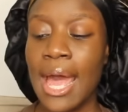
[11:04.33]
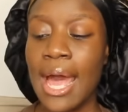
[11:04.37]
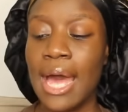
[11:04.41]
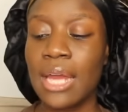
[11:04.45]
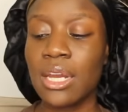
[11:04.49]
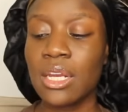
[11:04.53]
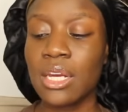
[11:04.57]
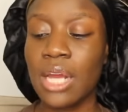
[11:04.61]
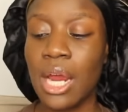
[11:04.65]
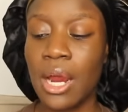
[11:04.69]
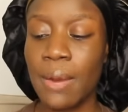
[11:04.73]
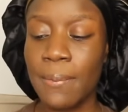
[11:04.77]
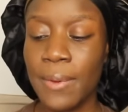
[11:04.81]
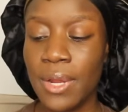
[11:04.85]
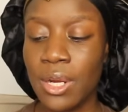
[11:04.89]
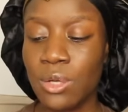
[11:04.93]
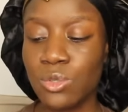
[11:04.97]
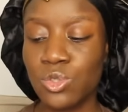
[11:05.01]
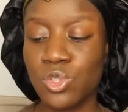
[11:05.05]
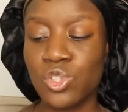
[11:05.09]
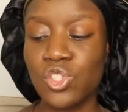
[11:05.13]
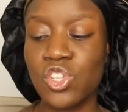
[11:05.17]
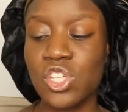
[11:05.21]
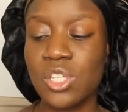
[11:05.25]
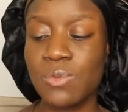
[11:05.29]
and then Arabella
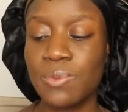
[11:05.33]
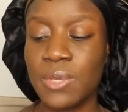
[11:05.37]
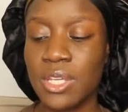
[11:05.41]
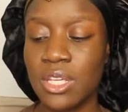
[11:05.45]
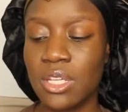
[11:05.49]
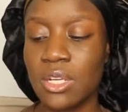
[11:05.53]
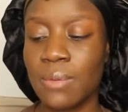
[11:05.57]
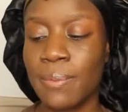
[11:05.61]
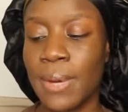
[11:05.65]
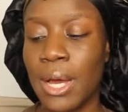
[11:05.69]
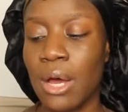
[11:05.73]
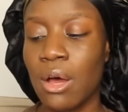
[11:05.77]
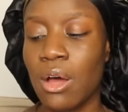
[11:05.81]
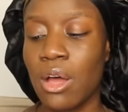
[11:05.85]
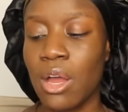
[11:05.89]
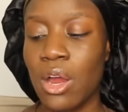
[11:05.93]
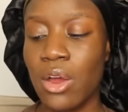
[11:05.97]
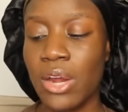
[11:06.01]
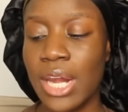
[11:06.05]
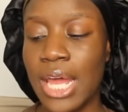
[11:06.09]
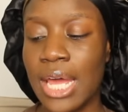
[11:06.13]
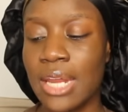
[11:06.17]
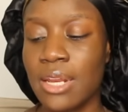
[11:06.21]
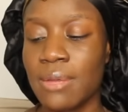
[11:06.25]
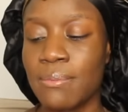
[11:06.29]
was also speaking about
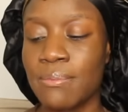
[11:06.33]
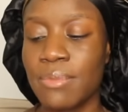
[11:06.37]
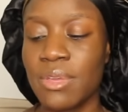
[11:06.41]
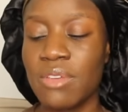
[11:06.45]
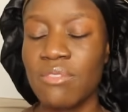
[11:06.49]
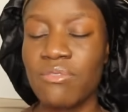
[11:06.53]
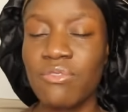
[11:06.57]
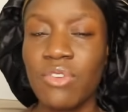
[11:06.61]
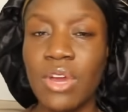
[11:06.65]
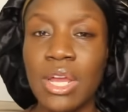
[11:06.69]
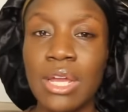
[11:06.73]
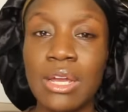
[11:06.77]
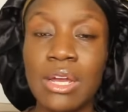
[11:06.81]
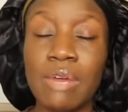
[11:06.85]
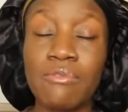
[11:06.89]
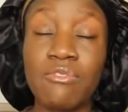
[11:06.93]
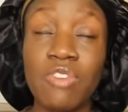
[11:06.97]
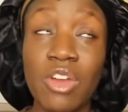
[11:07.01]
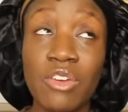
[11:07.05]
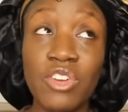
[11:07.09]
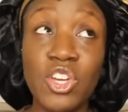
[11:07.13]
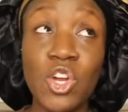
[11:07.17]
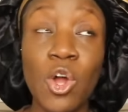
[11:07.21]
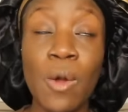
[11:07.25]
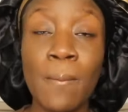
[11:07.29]
her and Adam being very,
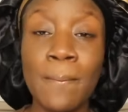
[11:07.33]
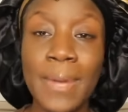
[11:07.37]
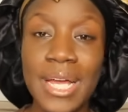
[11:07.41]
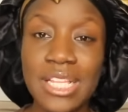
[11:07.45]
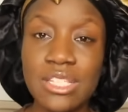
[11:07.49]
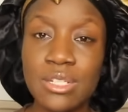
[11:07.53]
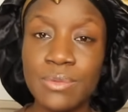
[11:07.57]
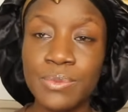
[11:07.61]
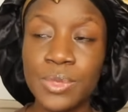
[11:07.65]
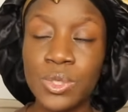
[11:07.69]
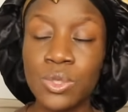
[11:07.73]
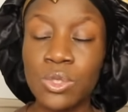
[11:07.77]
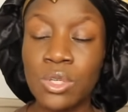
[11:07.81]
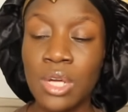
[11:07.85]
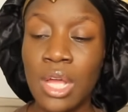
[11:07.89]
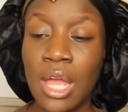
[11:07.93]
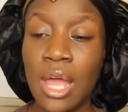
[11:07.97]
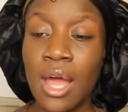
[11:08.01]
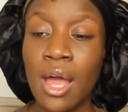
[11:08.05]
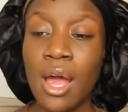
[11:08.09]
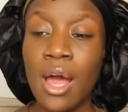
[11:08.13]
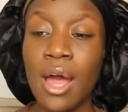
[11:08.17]
very compatible.